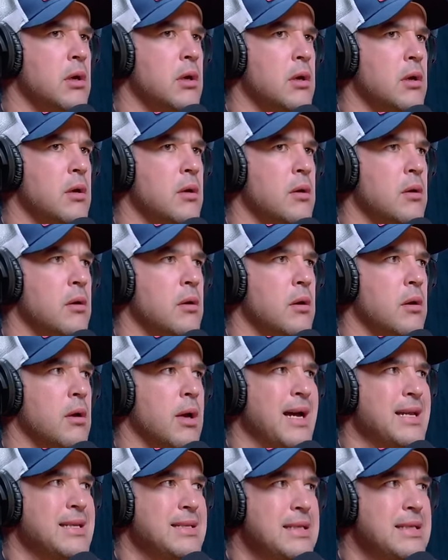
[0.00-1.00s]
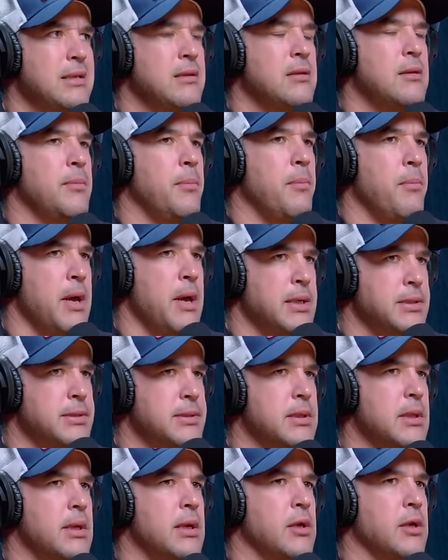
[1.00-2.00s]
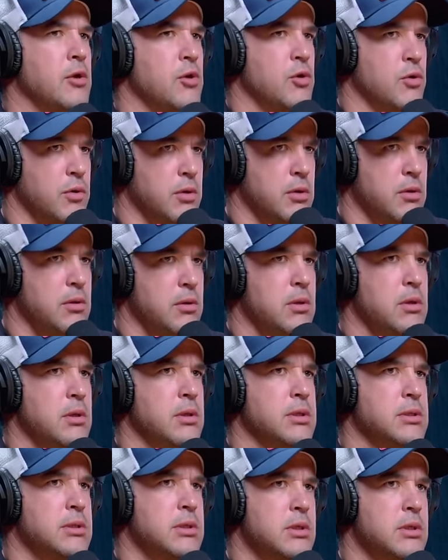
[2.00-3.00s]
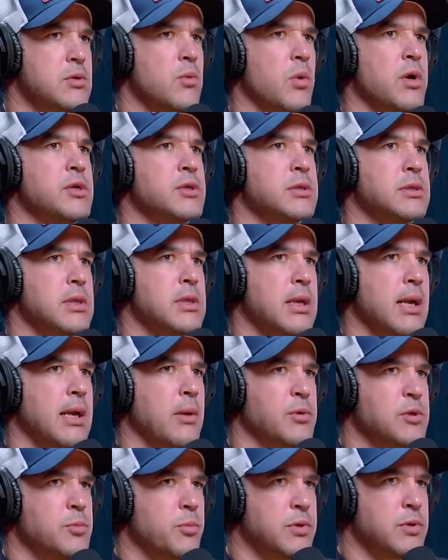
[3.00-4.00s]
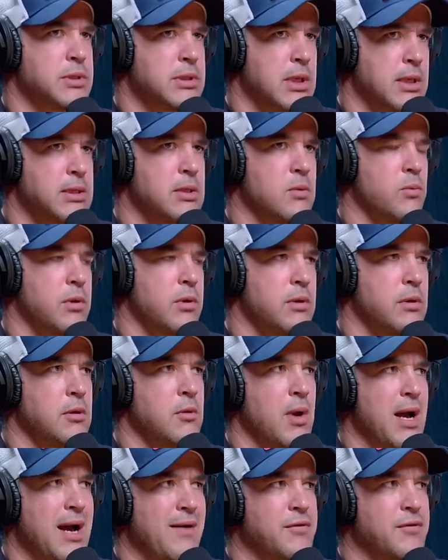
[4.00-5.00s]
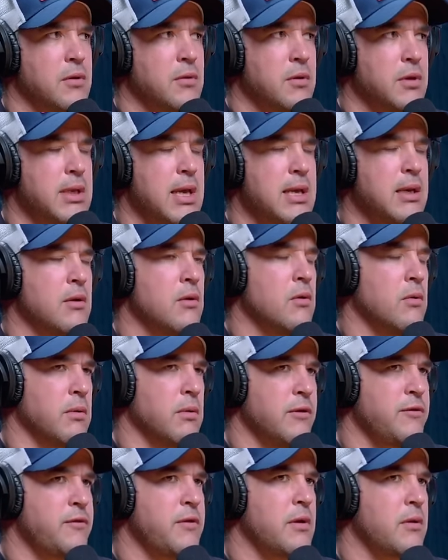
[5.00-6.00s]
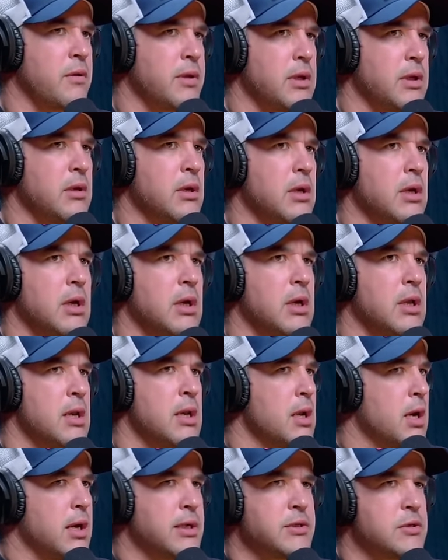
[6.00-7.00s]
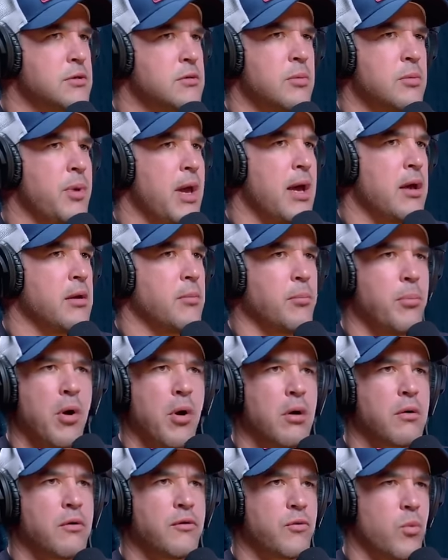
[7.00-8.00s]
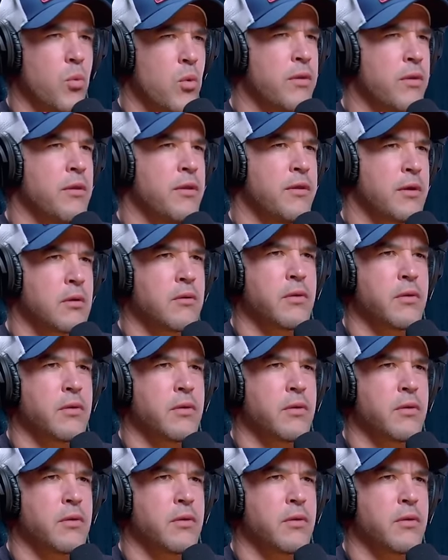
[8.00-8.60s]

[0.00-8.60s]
Right. I did the best that I could in the situations that I was presented with, and you have to look at it holistically, not strip out and parse one thing or